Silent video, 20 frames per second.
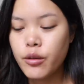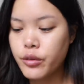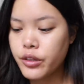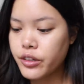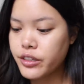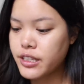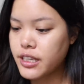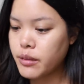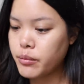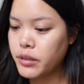And with
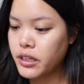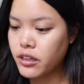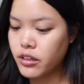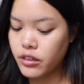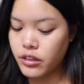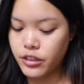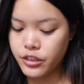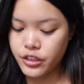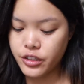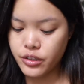our skin being
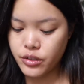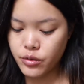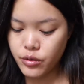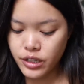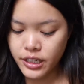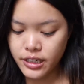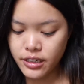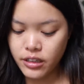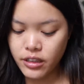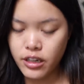our largest
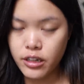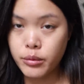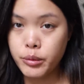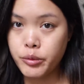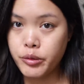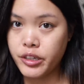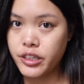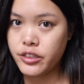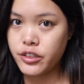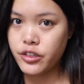organ, a lot of
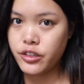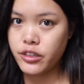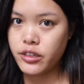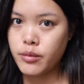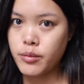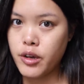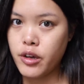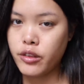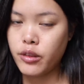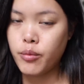people are concerned
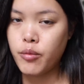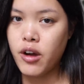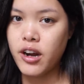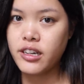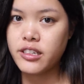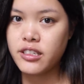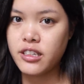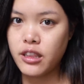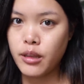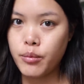about the
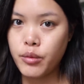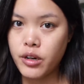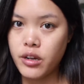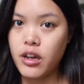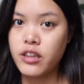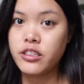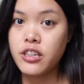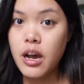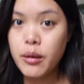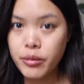products that they put
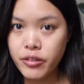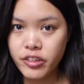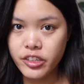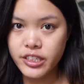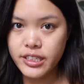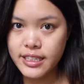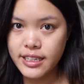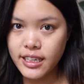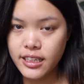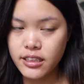on top of
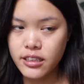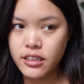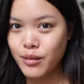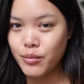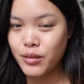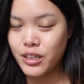their skin